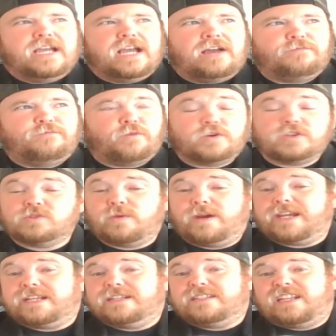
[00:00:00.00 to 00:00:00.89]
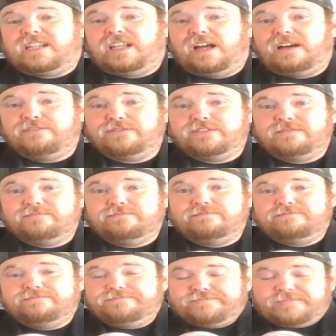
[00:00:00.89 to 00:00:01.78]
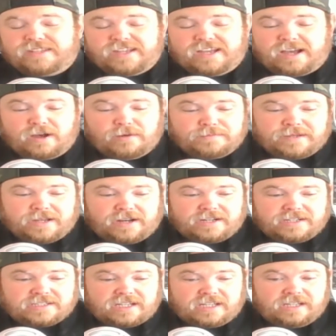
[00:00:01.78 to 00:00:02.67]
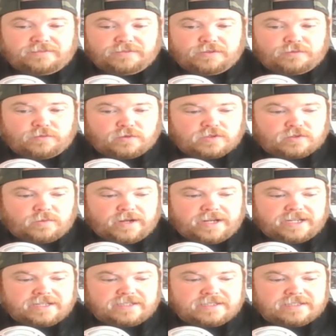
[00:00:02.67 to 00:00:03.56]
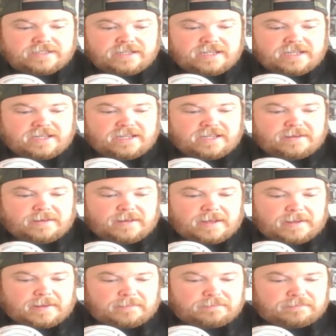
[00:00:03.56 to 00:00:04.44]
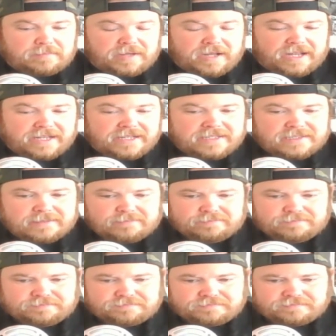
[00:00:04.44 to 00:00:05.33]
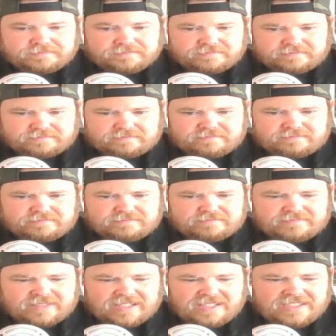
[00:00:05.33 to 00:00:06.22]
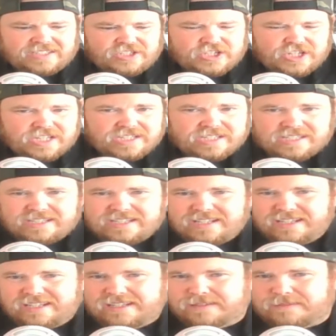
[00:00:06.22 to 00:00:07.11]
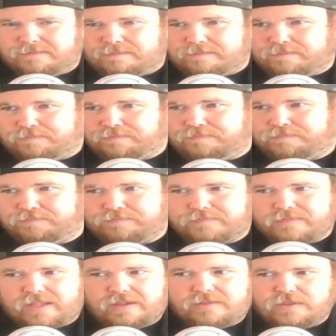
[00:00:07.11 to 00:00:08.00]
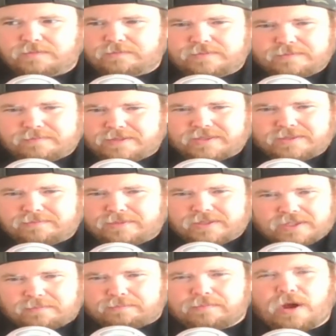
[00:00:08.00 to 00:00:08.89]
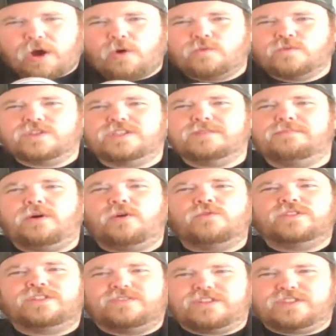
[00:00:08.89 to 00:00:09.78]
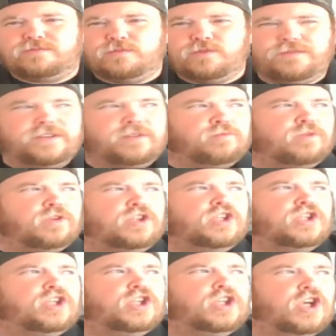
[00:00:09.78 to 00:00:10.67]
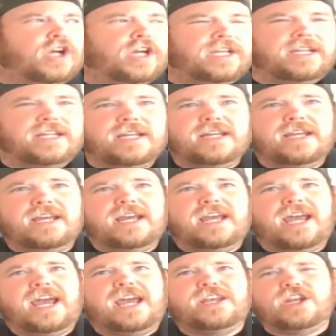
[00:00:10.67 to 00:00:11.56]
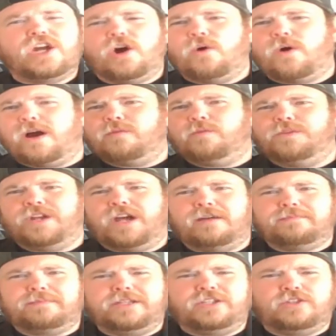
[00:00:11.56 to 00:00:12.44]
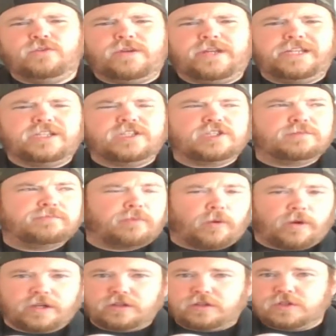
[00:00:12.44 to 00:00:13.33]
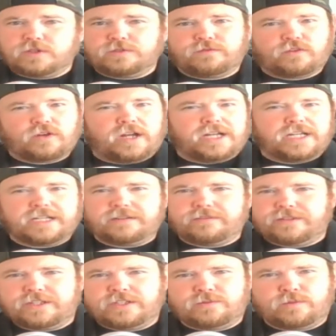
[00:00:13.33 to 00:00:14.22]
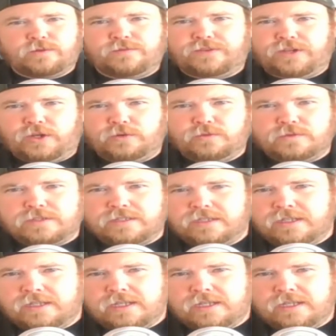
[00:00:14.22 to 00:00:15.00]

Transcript: Force Awakens I loved. Yeah, I'll be honest, I loved The Force Awakens. But just the bones of this movie were good. And no, I will not be doing spoilers for any of these reviews.